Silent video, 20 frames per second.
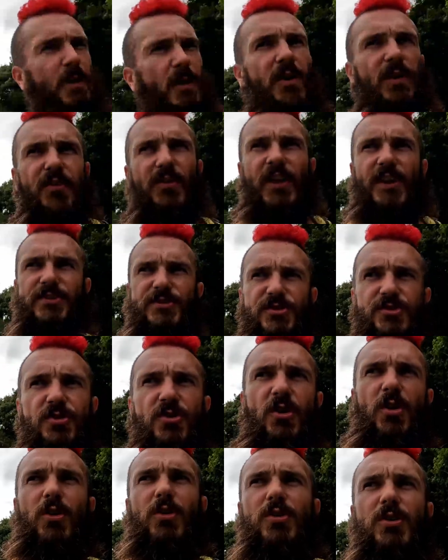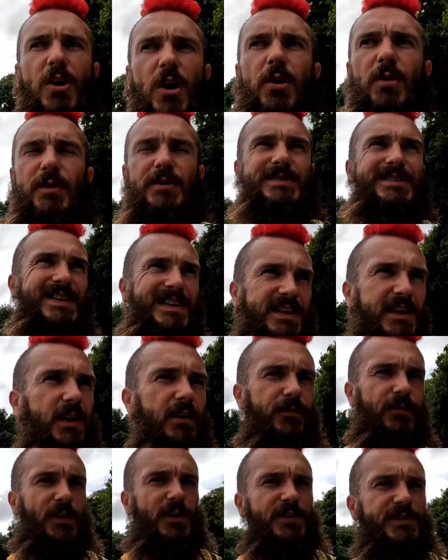but that's not going to
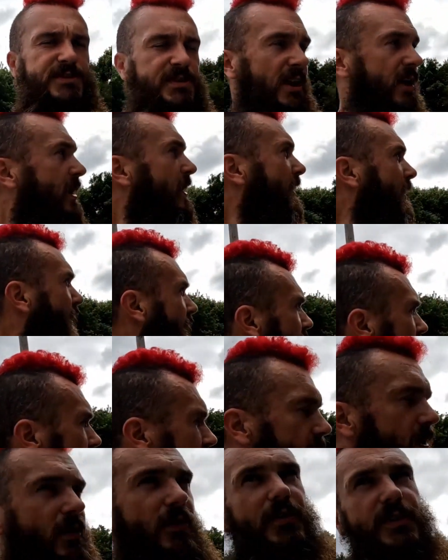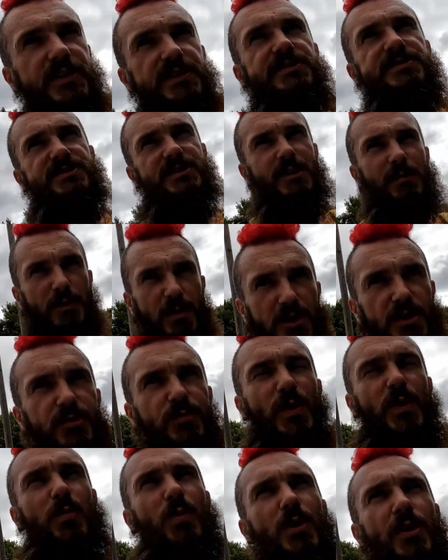give us the stimulus
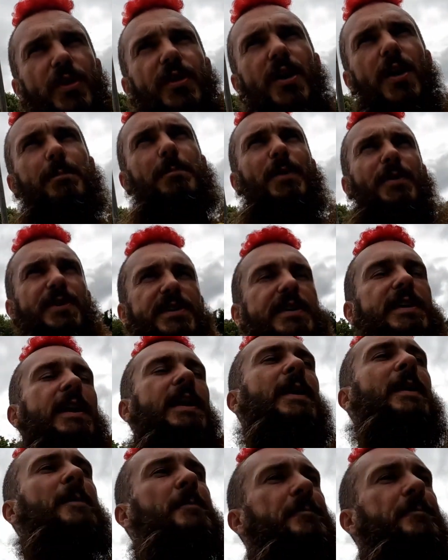we want on our body.